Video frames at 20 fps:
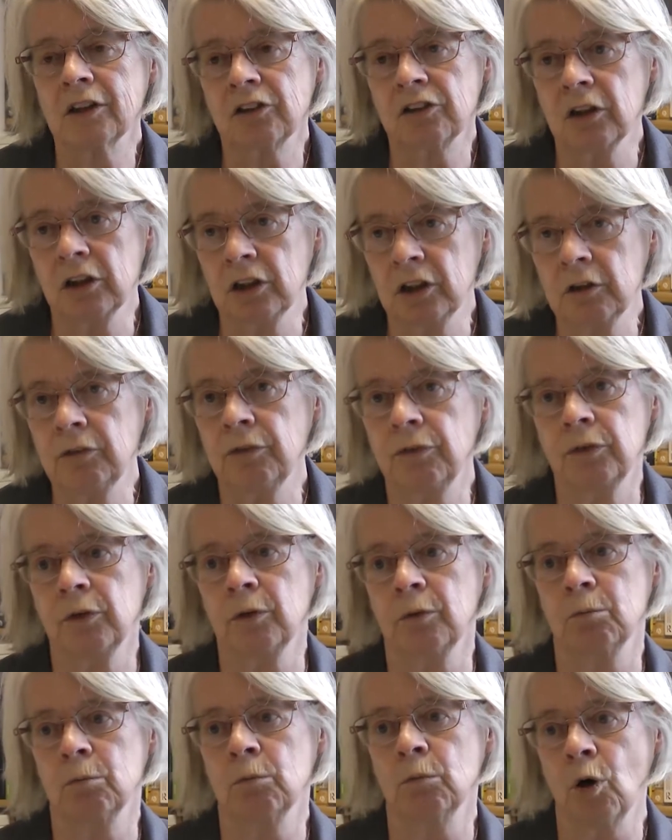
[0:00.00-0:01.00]
That's a
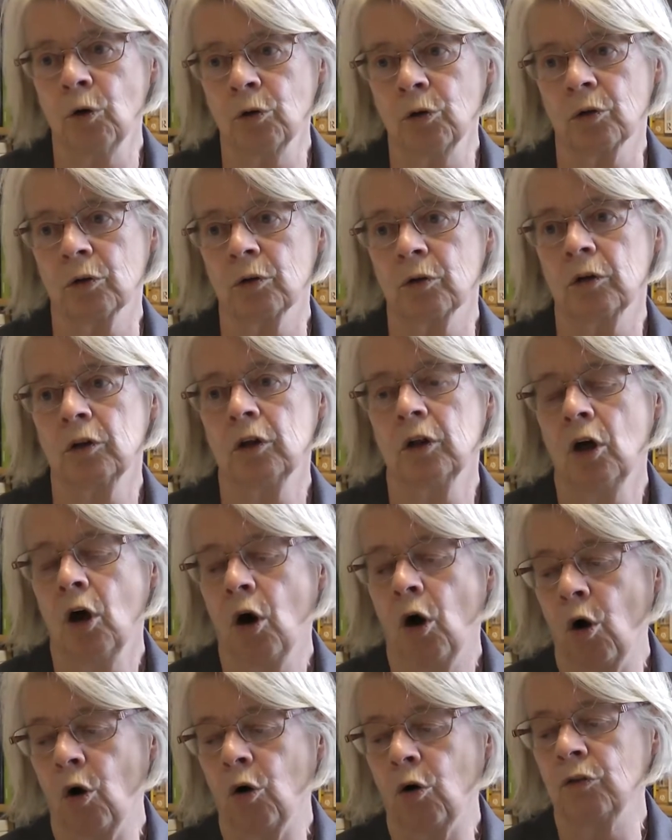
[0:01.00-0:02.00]
different model
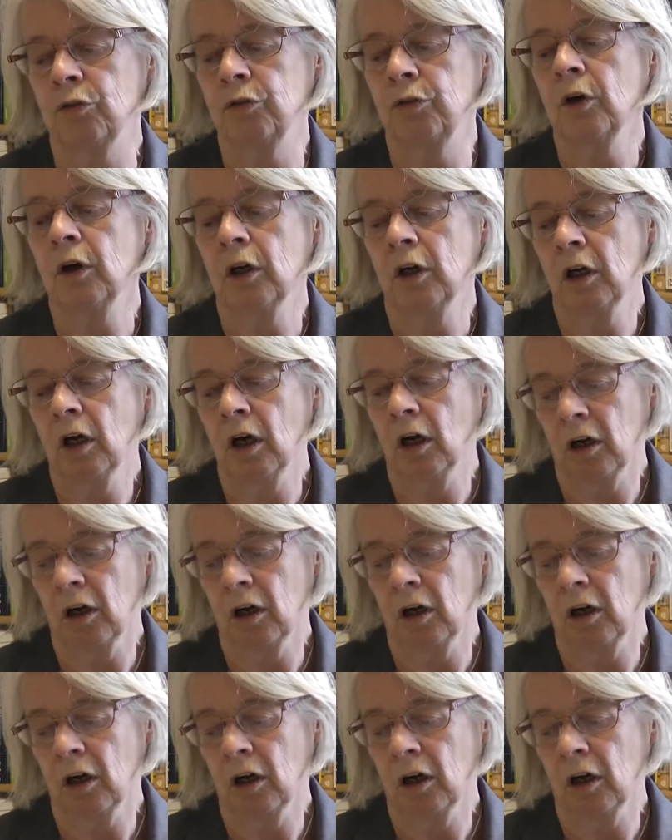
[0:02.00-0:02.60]
of